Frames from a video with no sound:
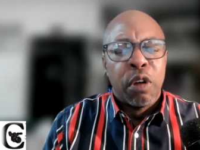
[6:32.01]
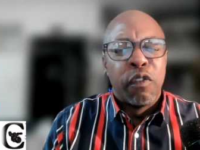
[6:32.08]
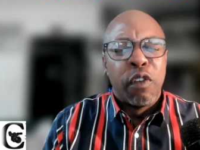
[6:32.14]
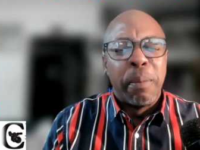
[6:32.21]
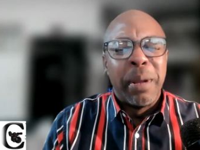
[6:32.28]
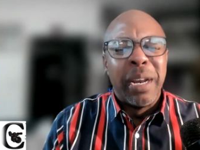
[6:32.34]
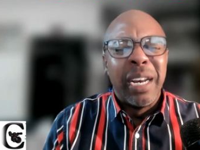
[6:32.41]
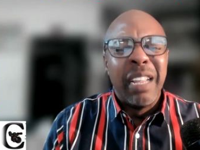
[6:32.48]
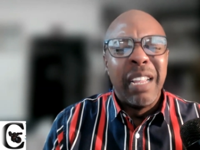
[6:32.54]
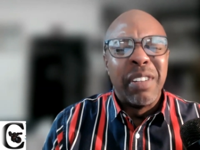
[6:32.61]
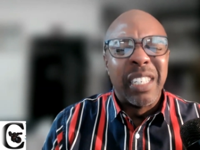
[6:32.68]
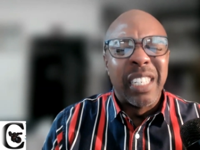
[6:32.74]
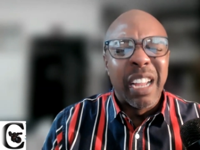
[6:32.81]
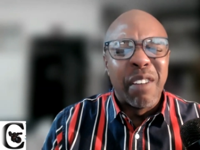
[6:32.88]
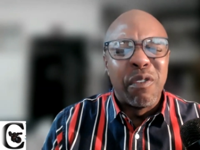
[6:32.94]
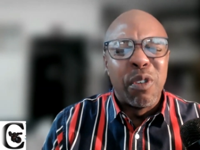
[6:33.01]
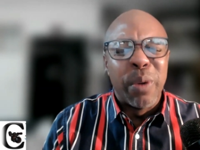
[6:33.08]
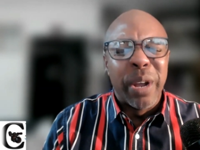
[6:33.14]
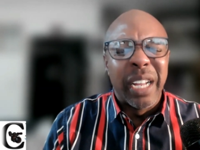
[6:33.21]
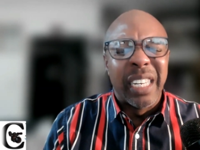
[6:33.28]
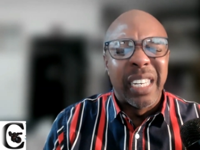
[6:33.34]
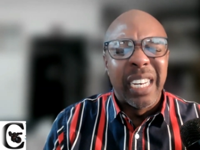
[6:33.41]
for believers
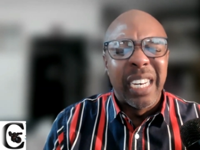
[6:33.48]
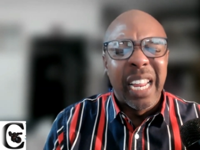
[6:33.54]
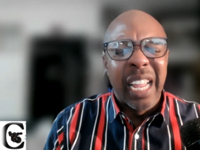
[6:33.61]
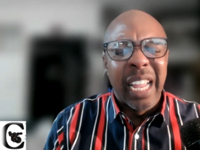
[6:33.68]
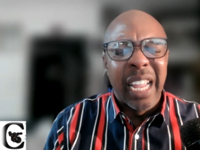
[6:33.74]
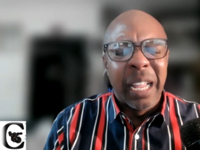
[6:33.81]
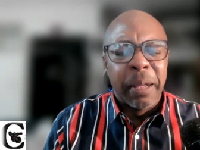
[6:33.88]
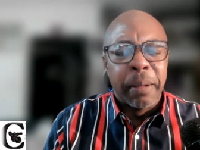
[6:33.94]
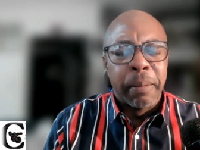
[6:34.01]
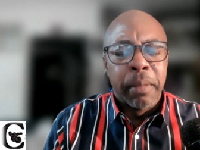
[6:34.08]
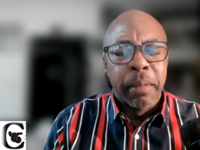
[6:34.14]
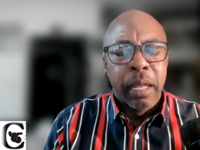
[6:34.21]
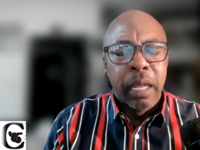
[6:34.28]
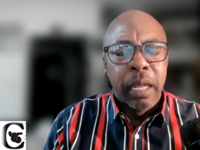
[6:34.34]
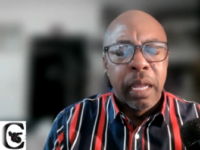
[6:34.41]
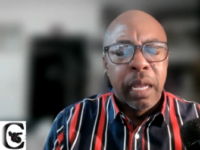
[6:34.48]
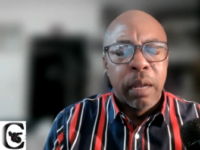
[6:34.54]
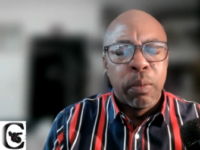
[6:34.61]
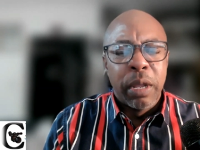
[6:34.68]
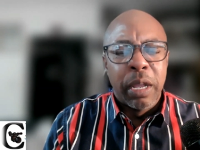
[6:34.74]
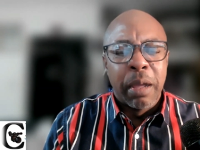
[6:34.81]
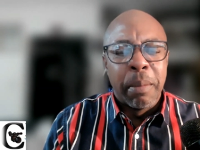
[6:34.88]
everywhere today.
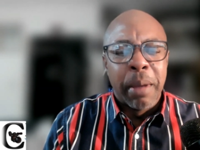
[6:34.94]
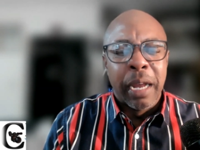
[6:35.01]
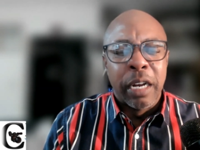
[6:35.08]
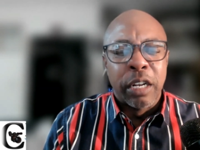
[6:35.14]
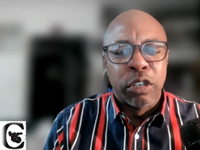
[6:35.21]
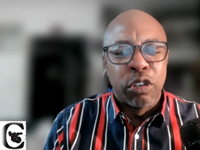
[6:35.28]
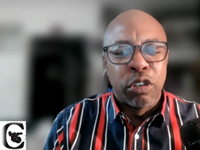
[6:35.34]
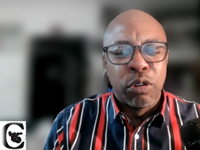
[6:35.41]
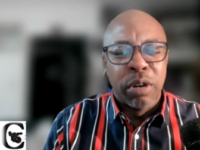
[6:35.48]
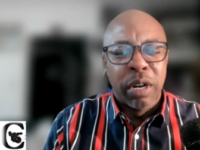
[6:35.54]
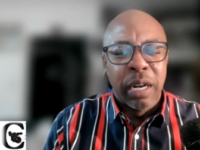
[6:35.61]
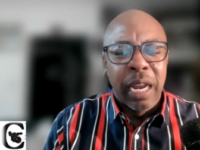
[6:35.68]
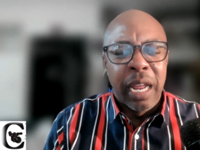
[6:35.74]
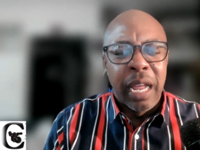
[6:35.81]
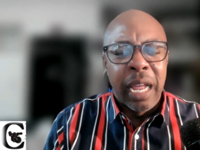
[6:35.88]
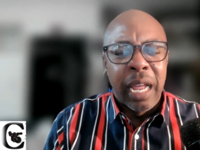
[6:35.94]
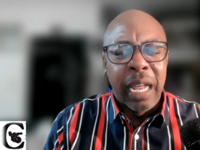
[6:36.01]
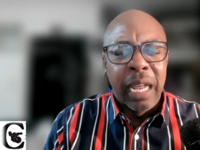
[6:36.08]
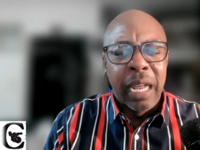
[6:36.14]
We command us to today.